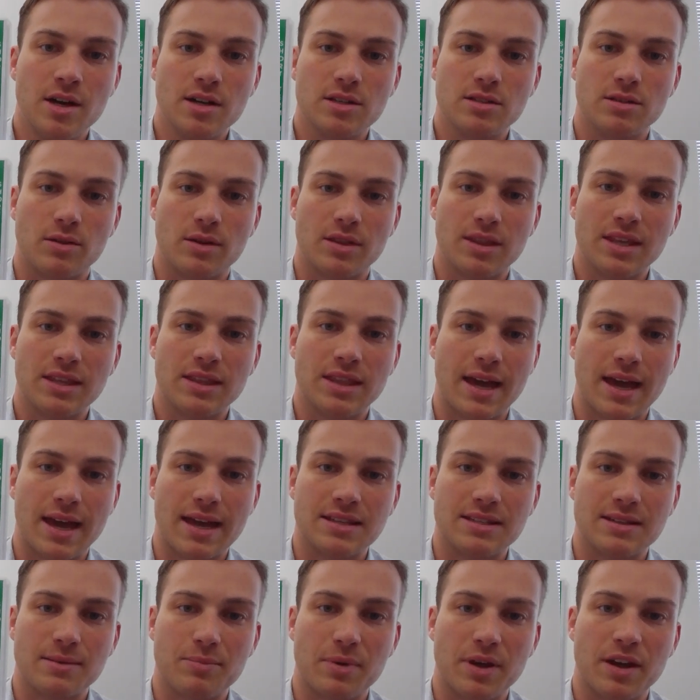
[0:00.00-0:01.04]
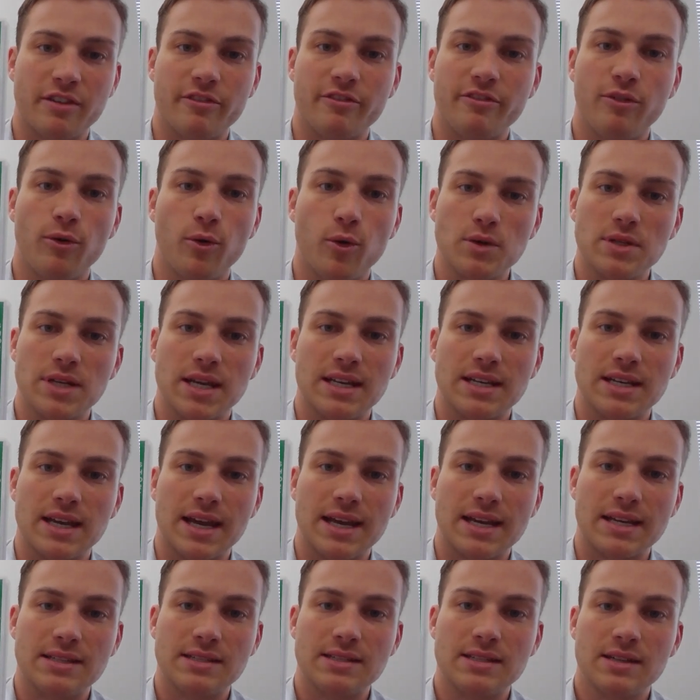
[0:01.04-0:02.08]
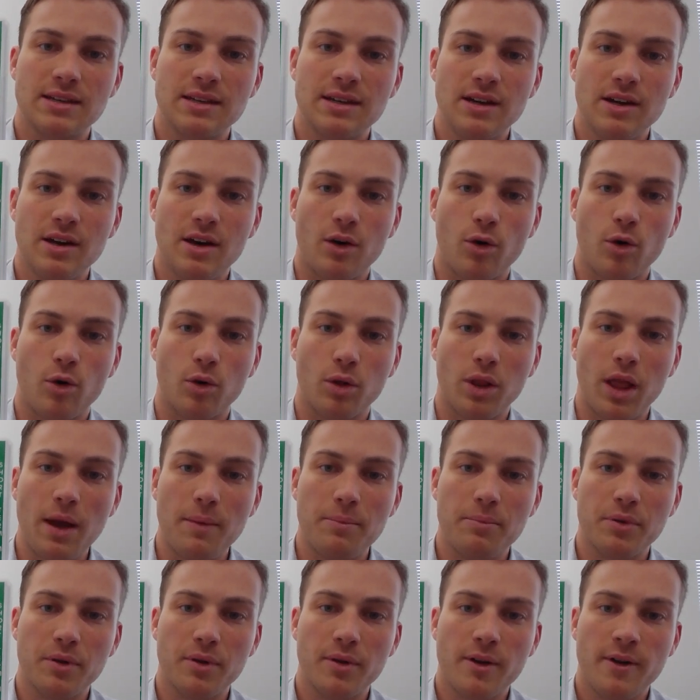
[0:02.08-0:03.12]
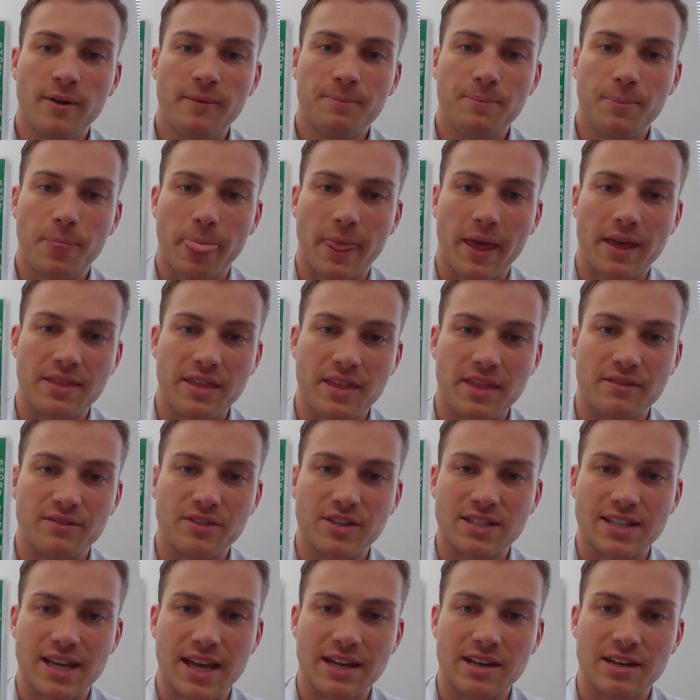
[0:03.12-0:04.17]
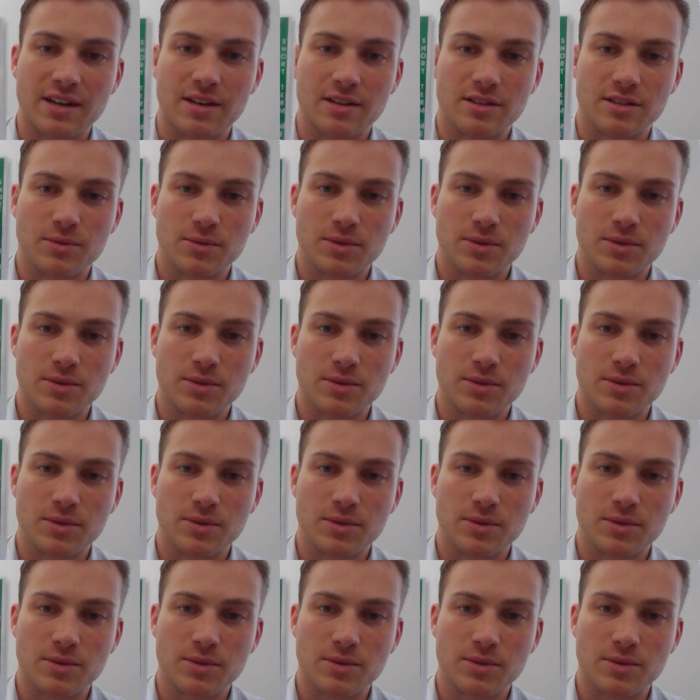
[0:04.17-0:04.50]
So I think that ends up being 14 days all up, and then they've just ended it.